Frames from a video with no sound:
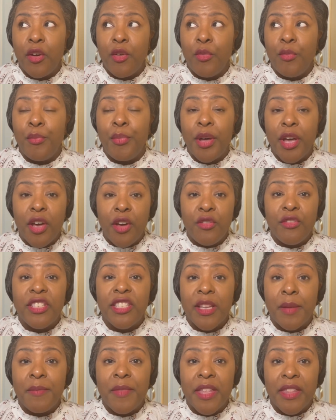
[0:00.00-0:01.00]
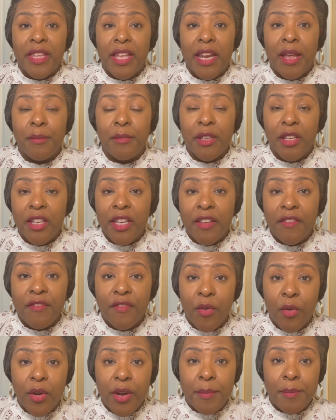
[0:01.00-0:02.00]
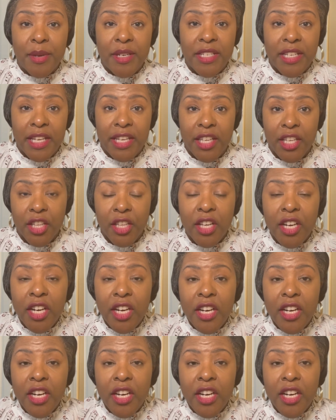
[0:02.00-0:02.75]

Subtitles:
post something that I'm looking for in particular.